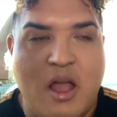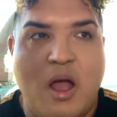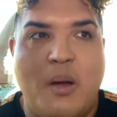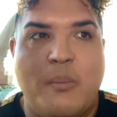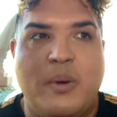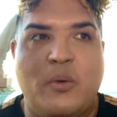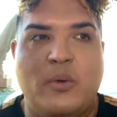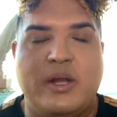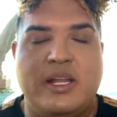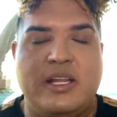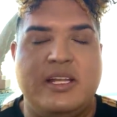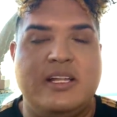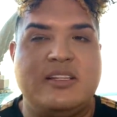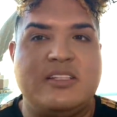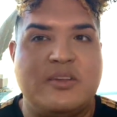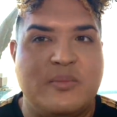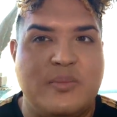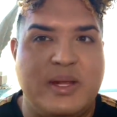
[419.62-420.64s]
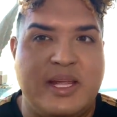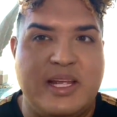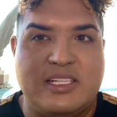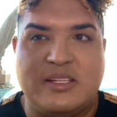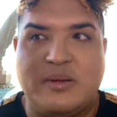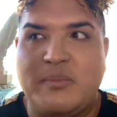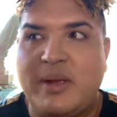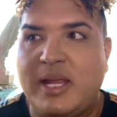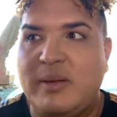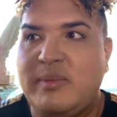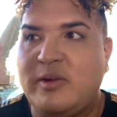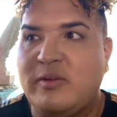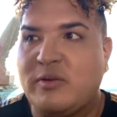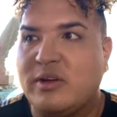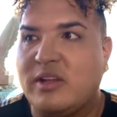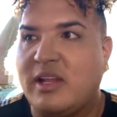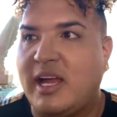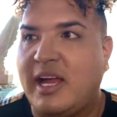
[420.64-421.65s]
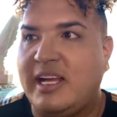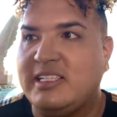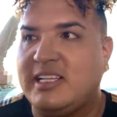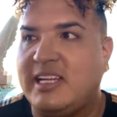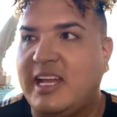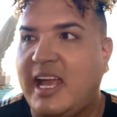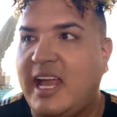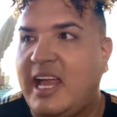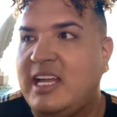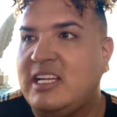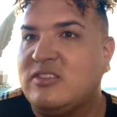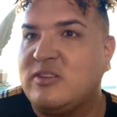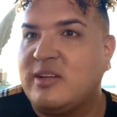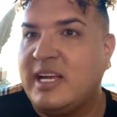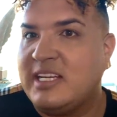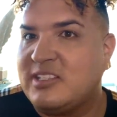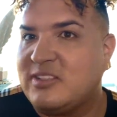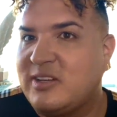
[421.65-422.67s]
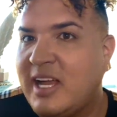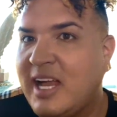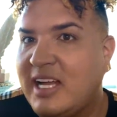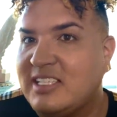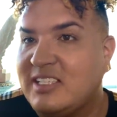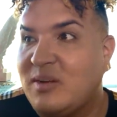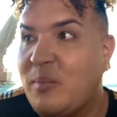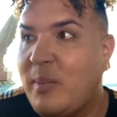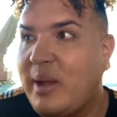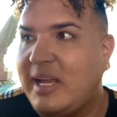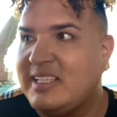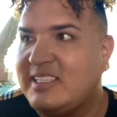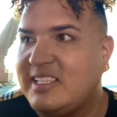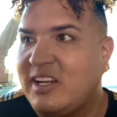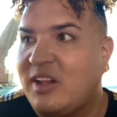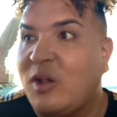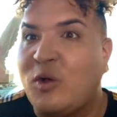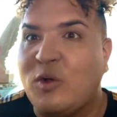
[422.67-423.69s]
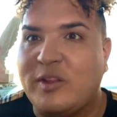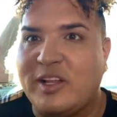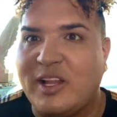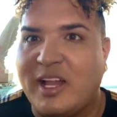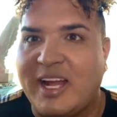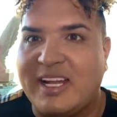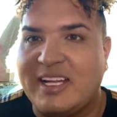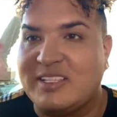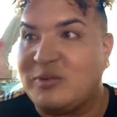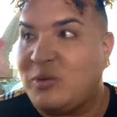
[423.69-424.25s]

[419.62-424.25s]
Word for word: But what it did to me is it made me realize that H3H3 has an amazing clothing line as